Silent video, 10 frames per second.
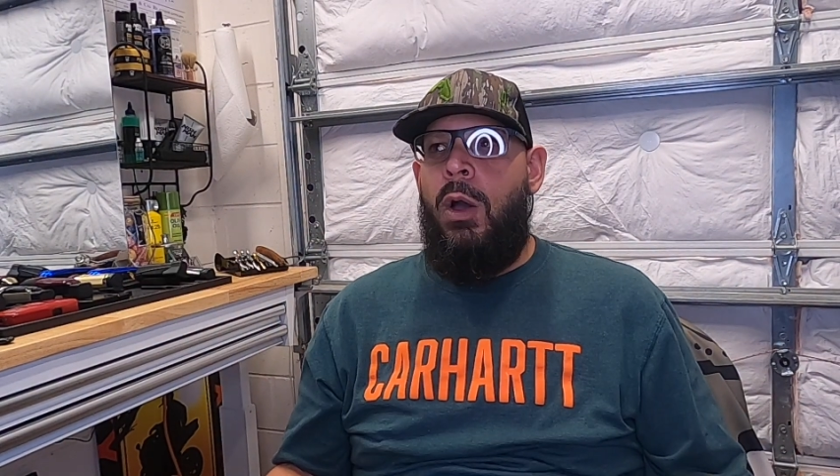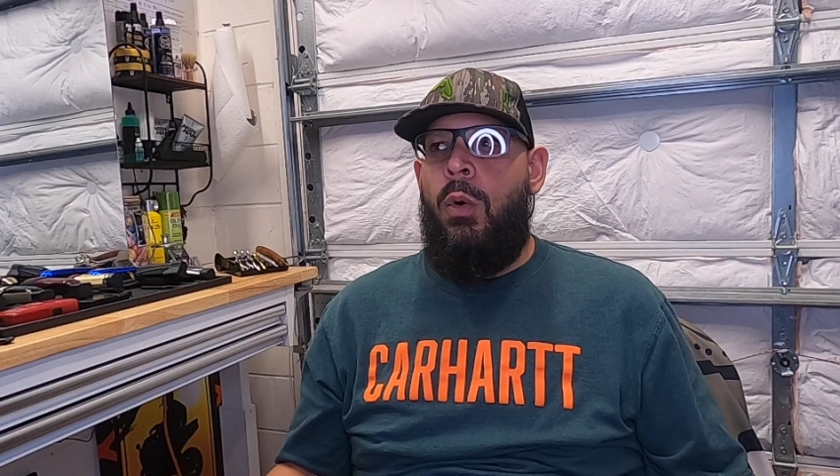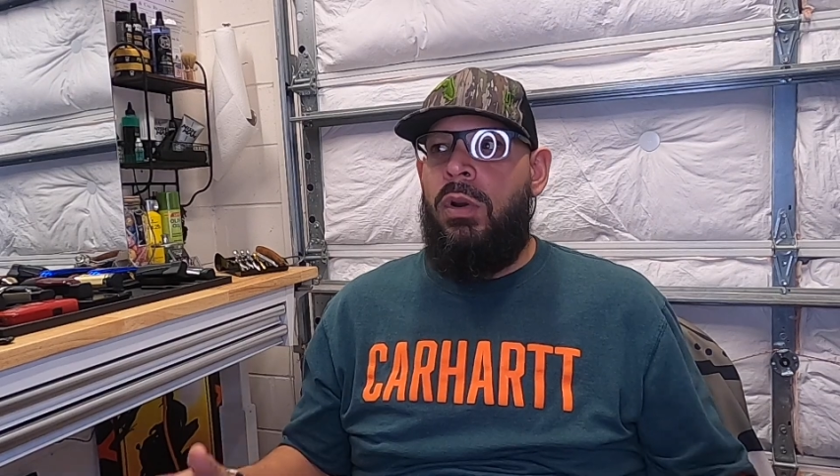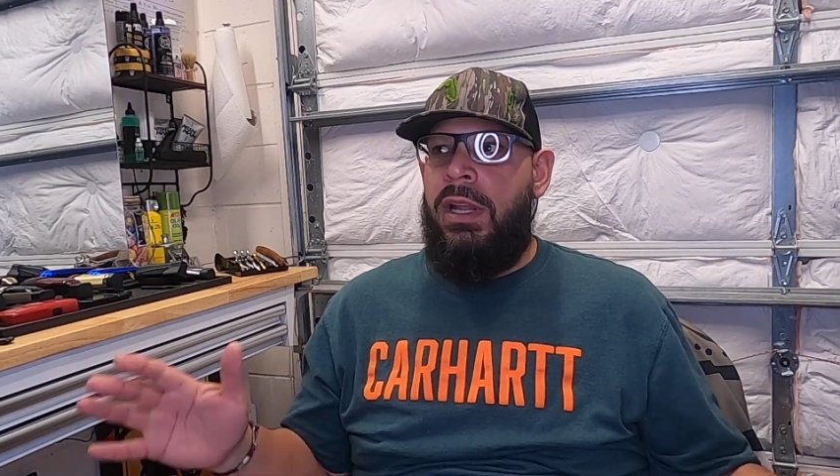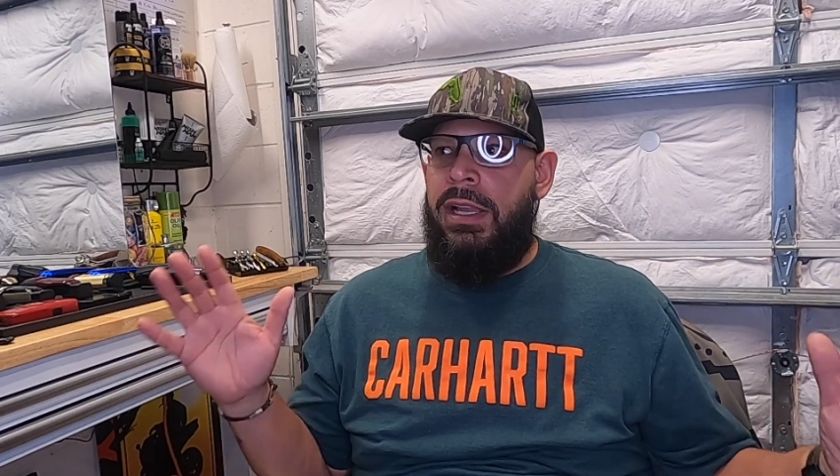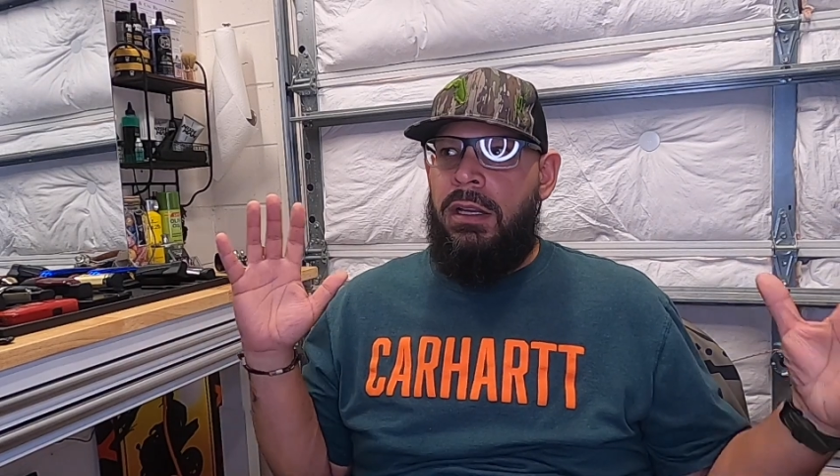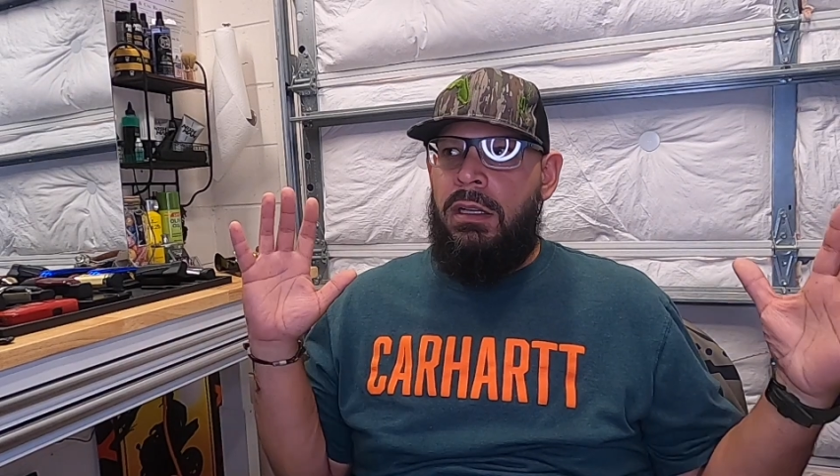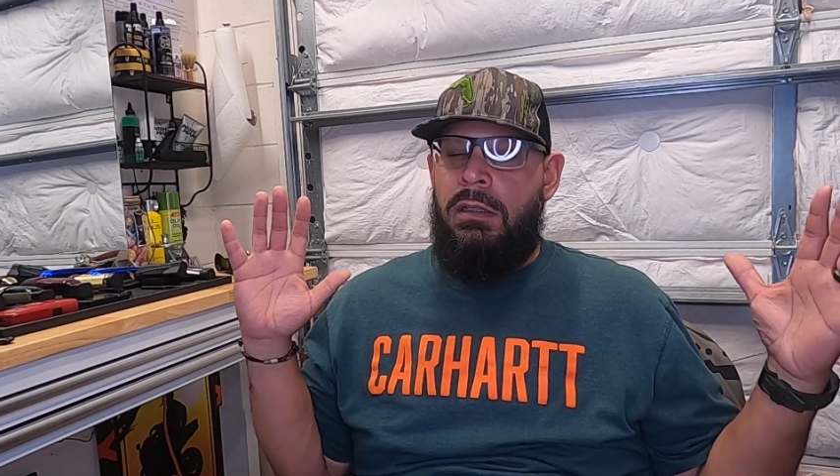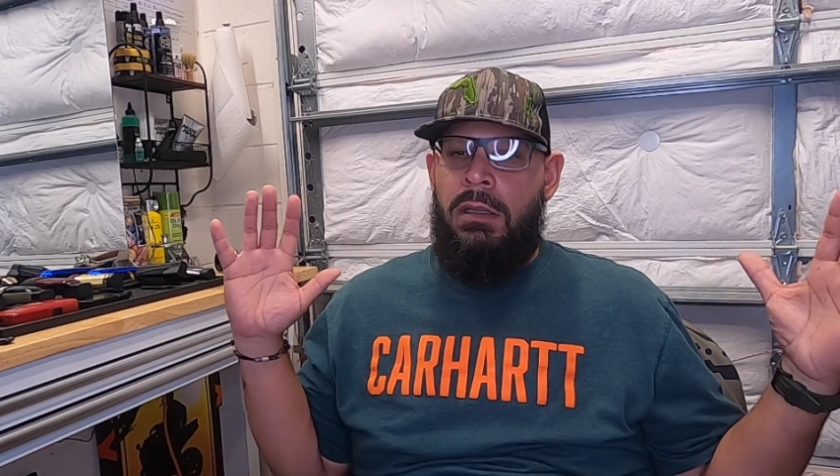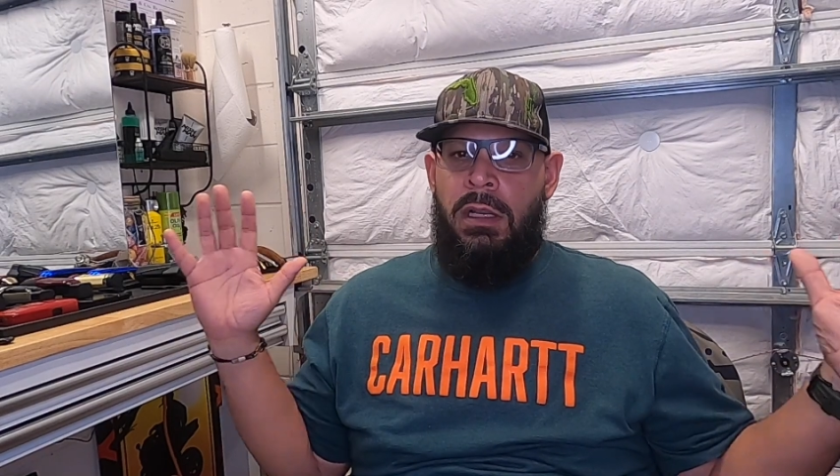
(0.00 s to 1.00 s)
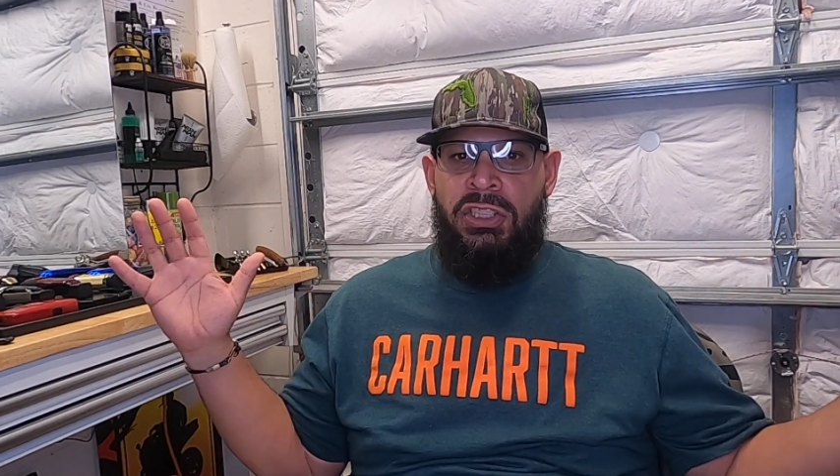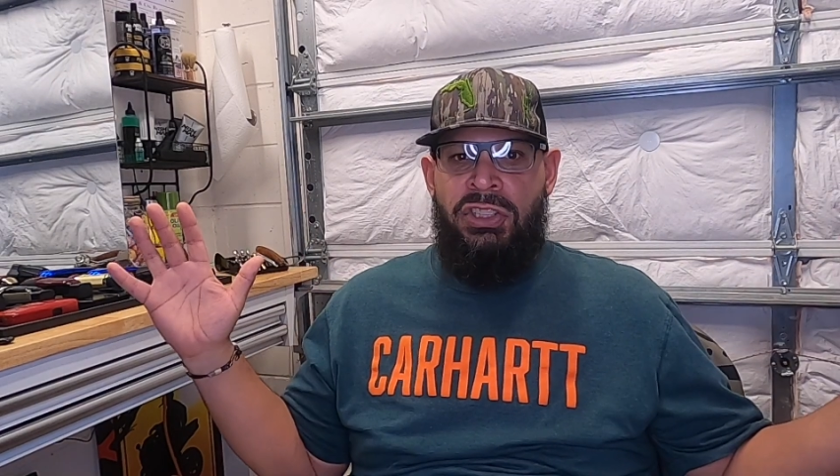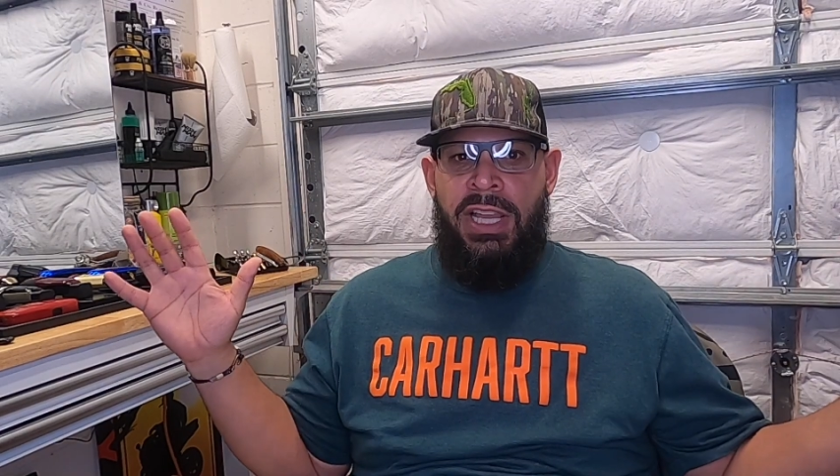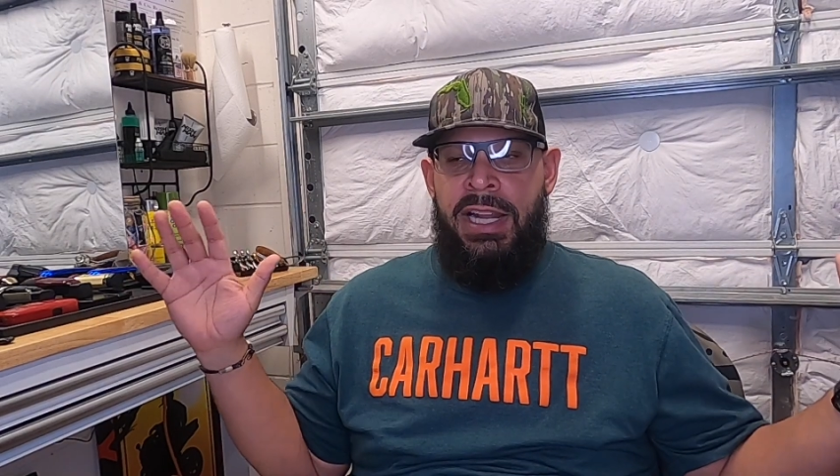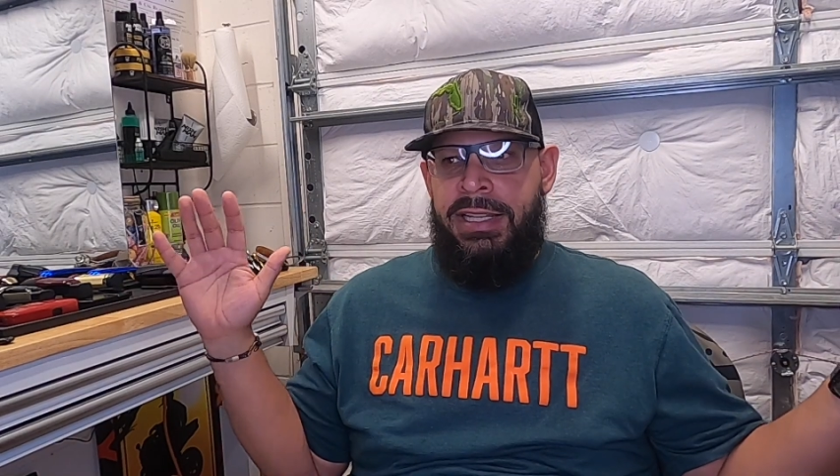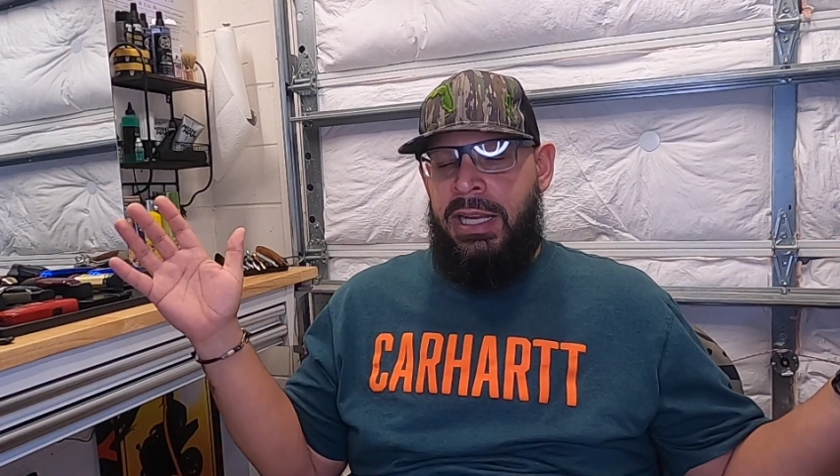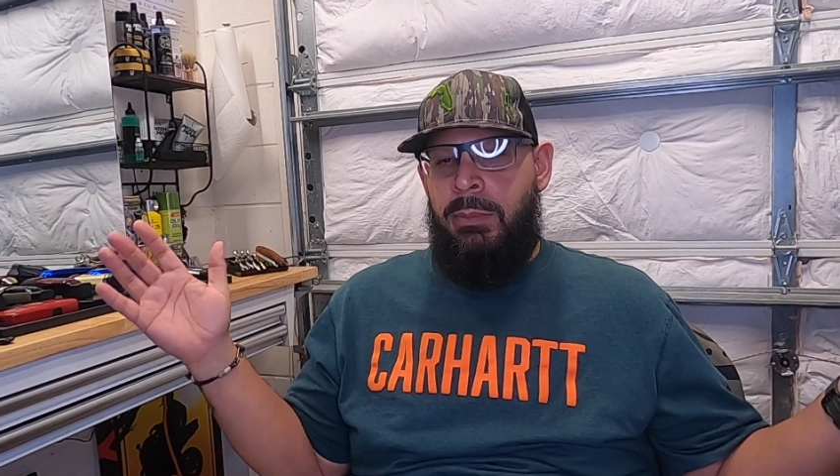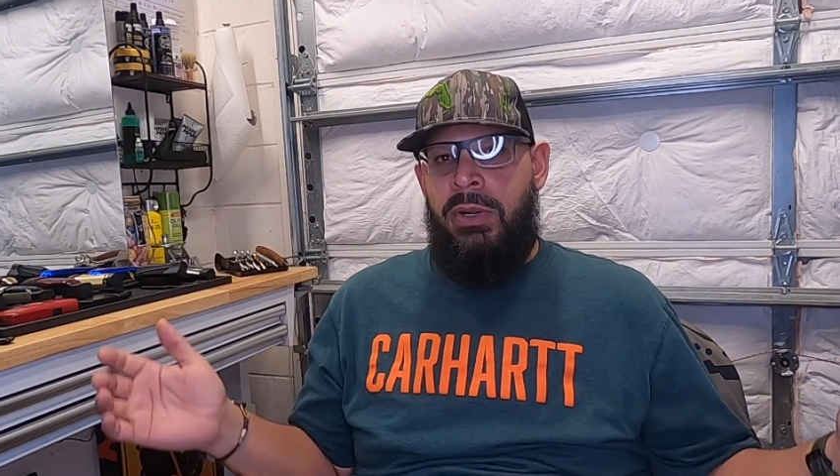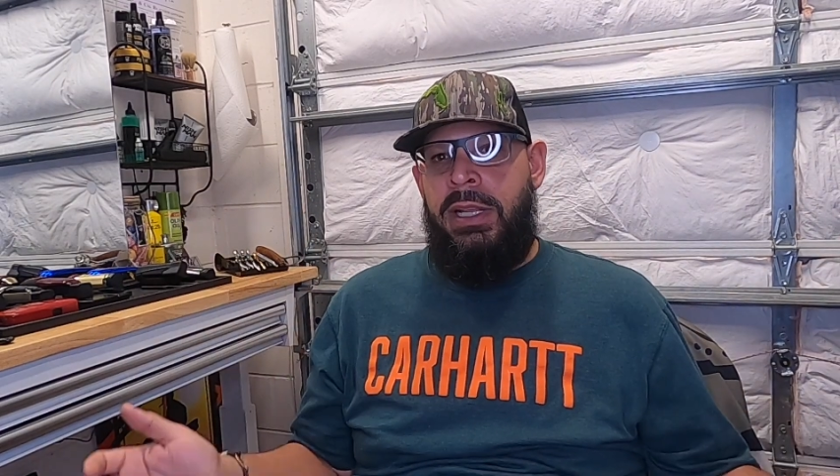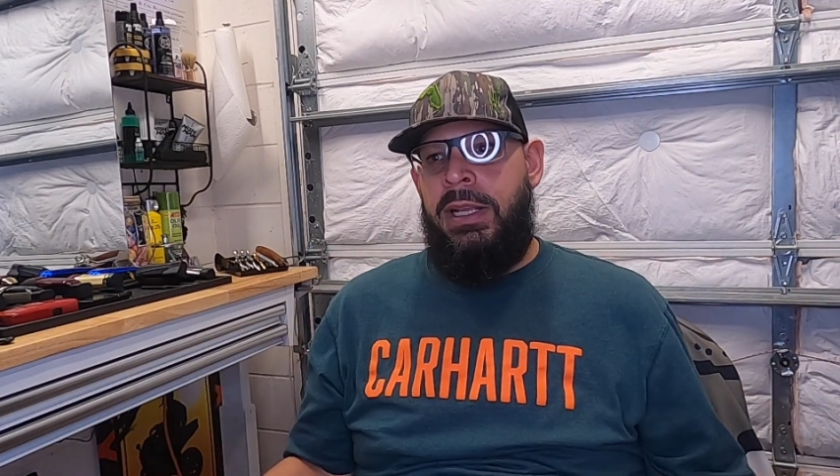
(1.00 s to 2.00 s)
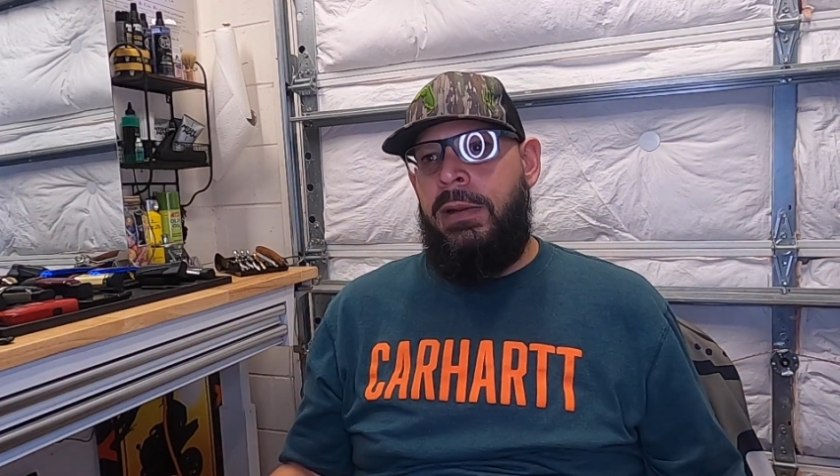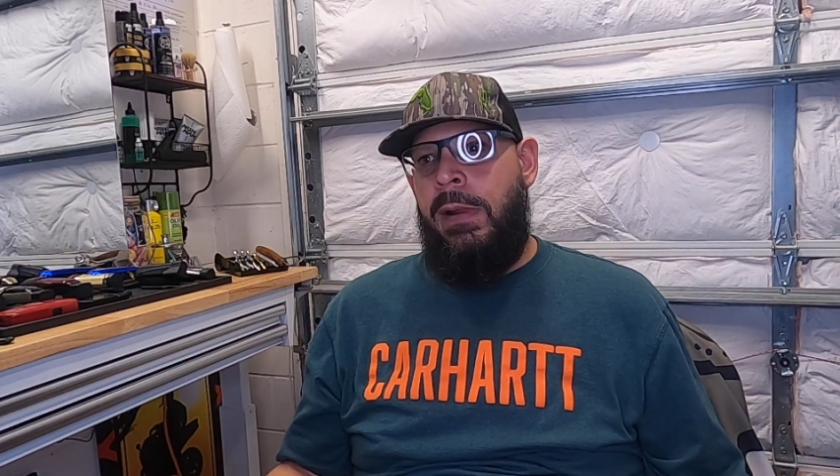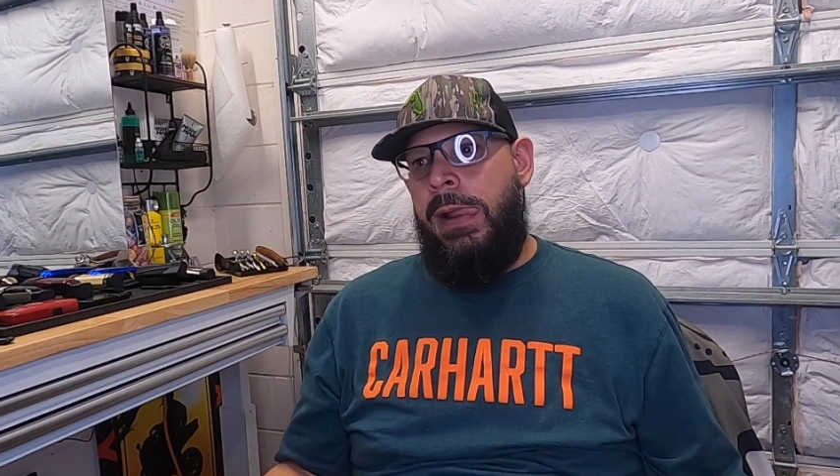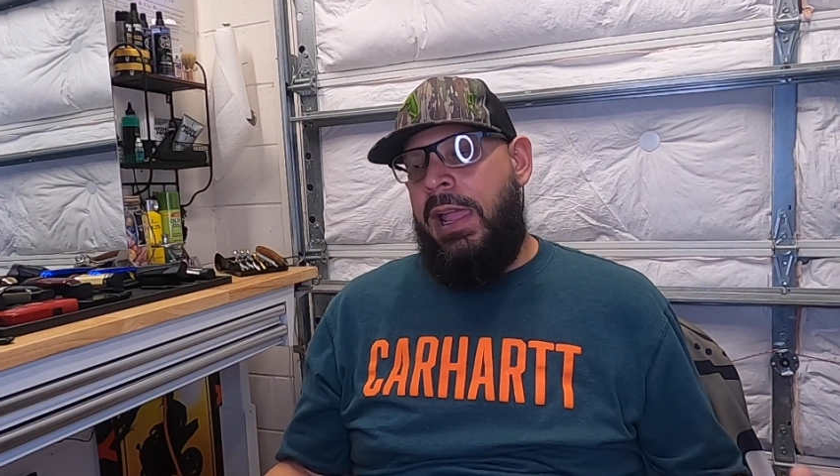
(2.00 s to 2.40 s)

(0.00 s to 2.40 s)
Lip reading: or like a shed, and get it put in